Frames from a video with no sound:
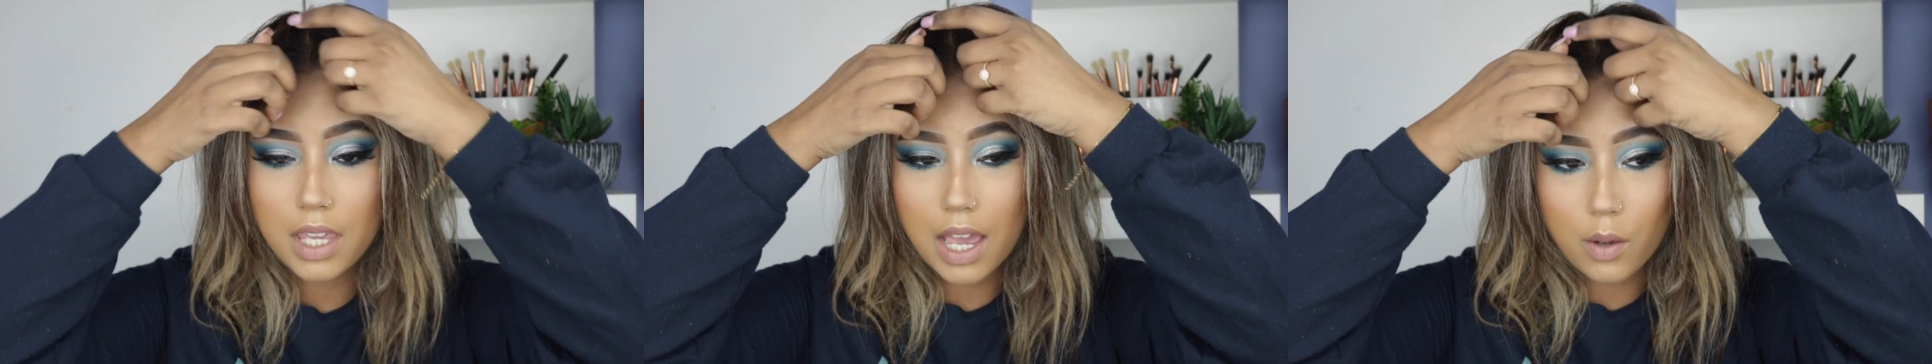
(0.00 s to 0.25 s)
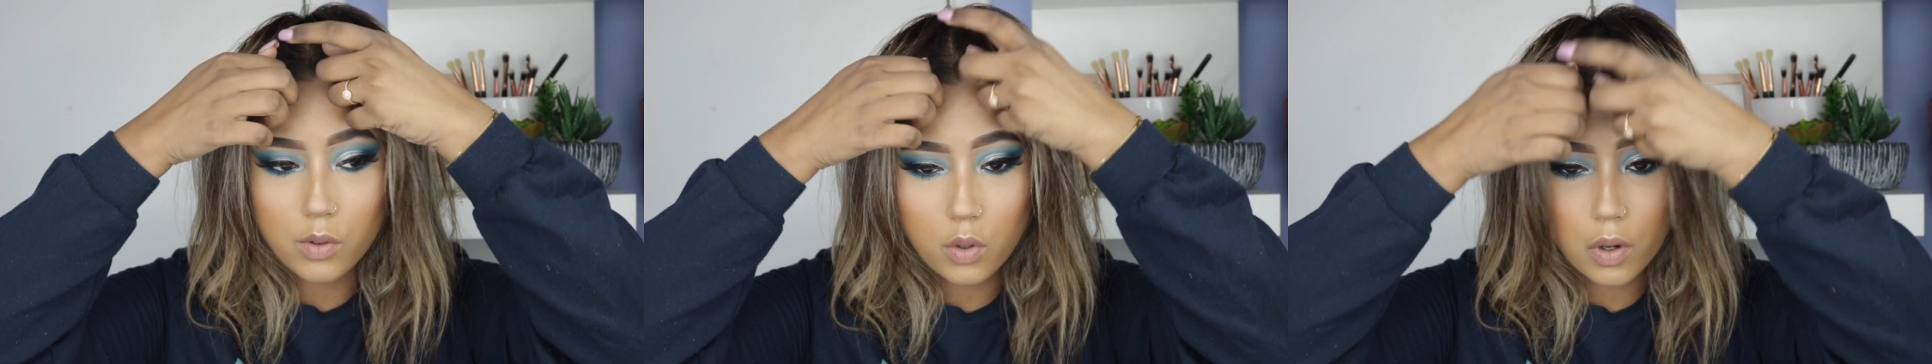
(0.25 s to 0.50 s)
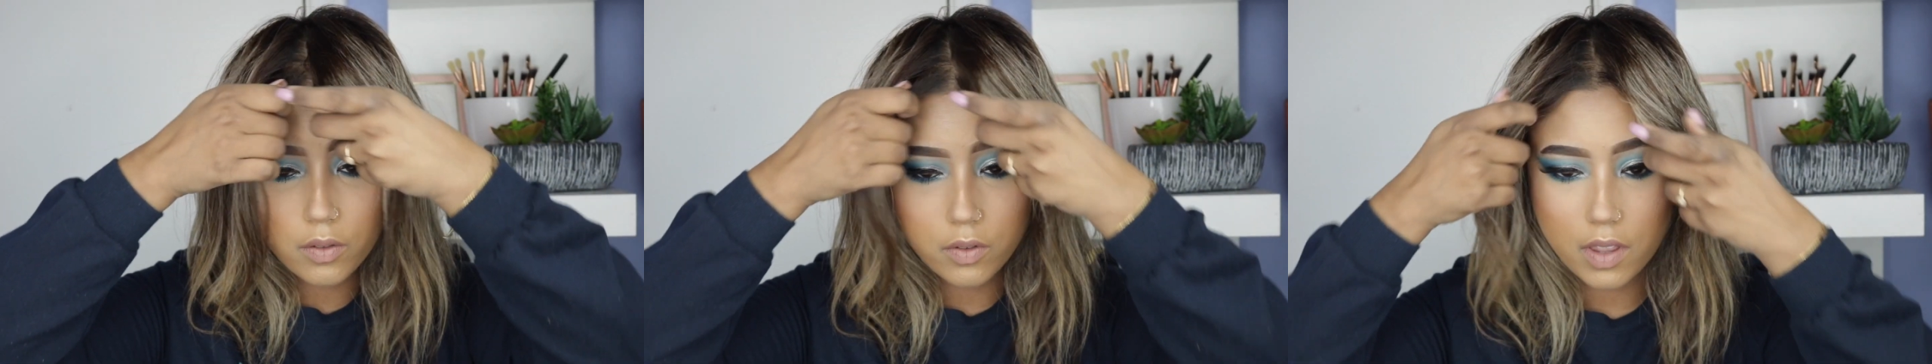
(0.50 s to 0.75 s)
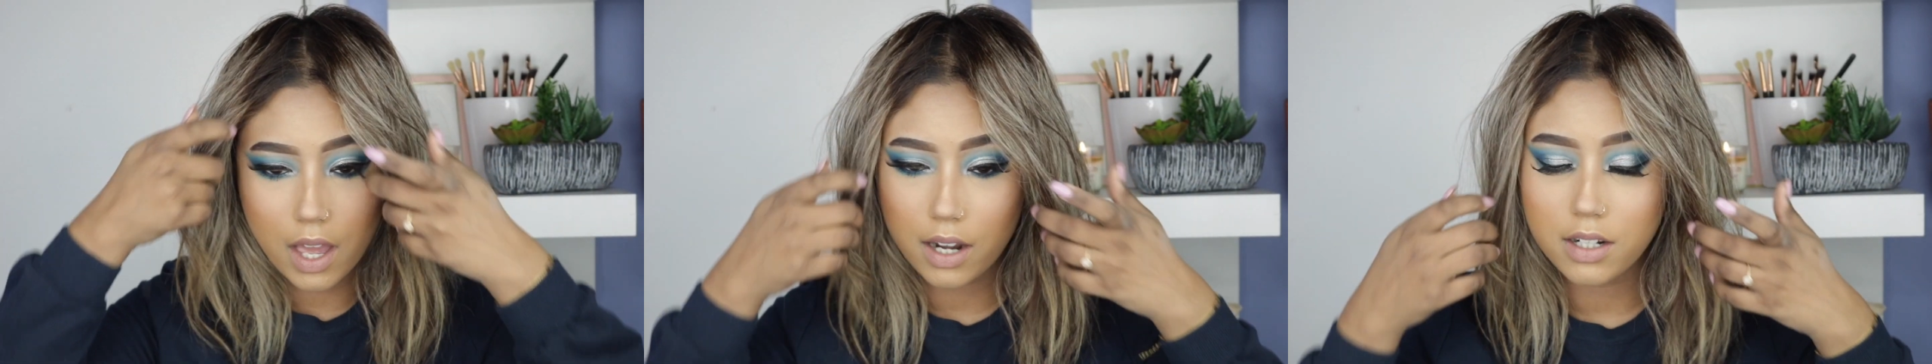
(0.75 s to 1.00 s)
Yeah, I was going for
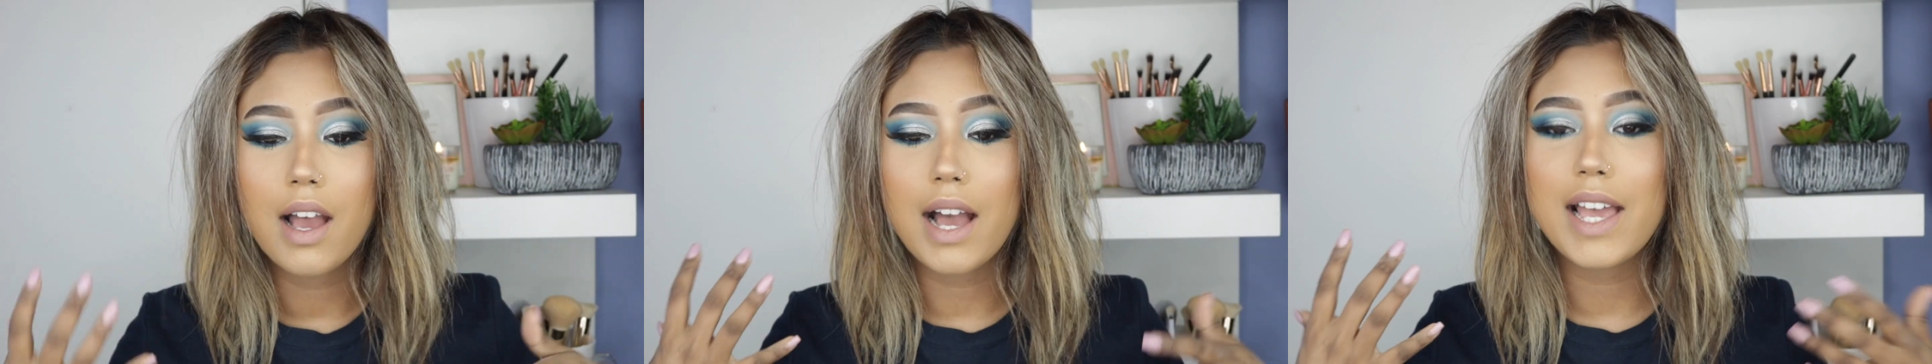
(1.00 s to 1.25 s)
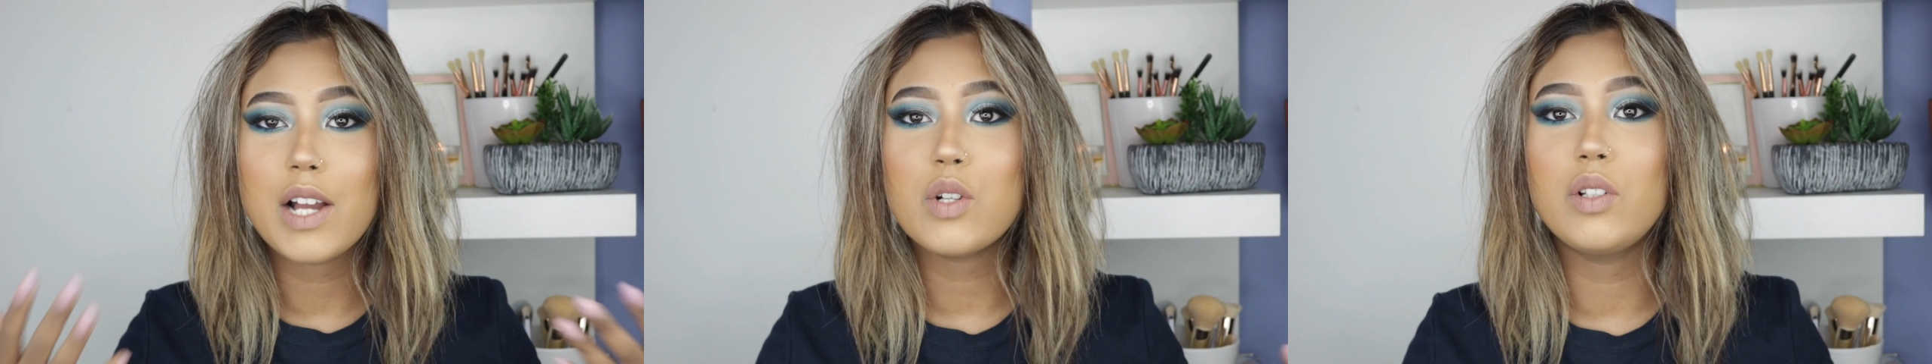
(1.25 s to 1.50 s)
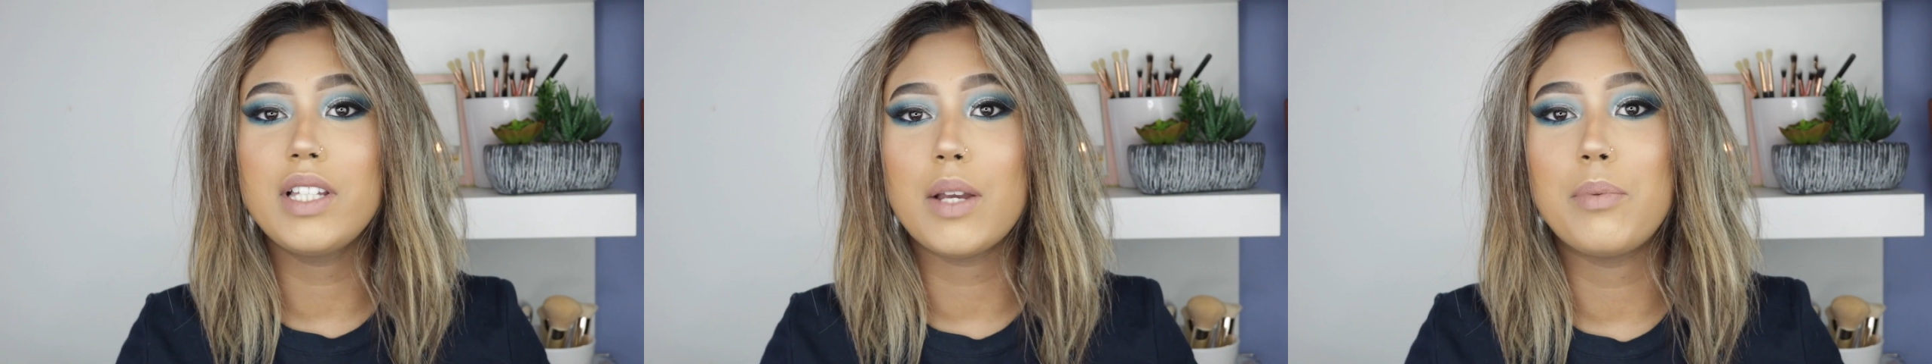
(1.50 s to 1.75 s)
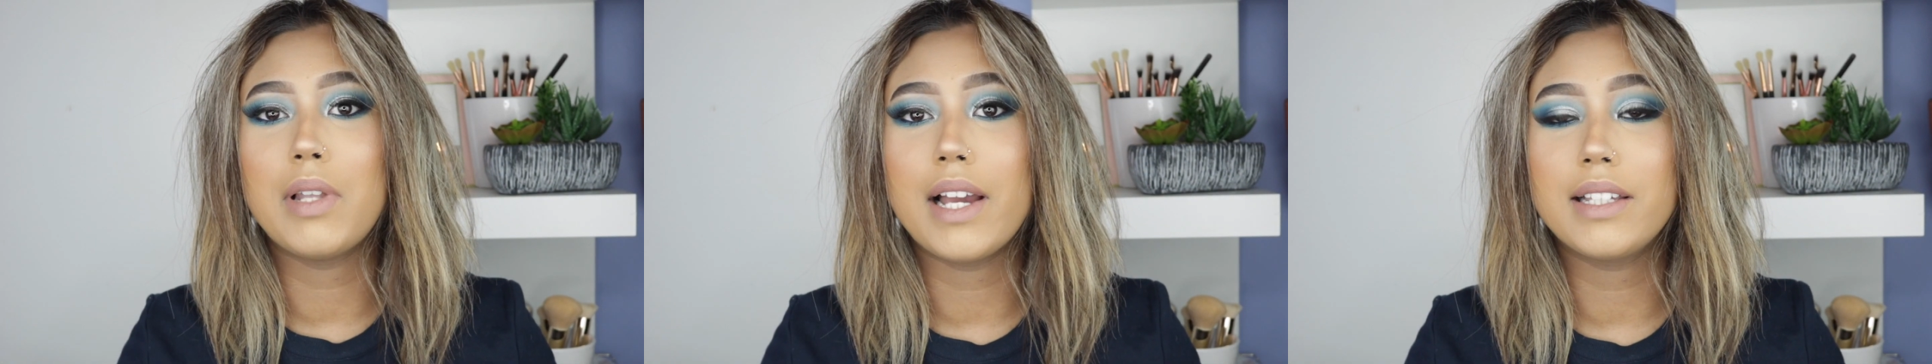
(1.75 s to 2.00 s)
that. I actually
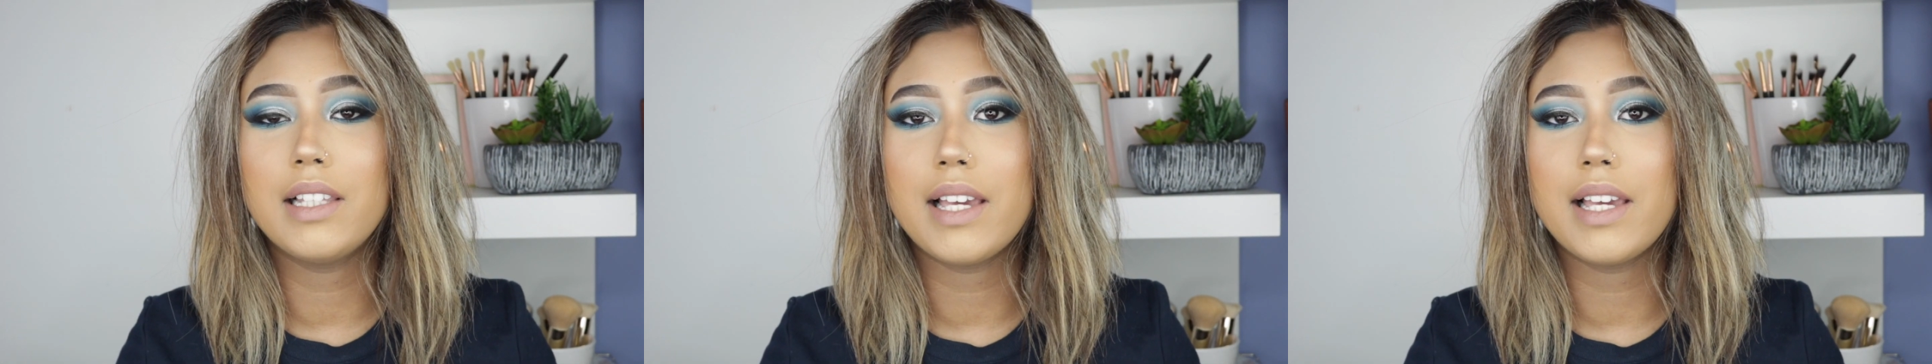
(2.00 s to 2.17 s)
applied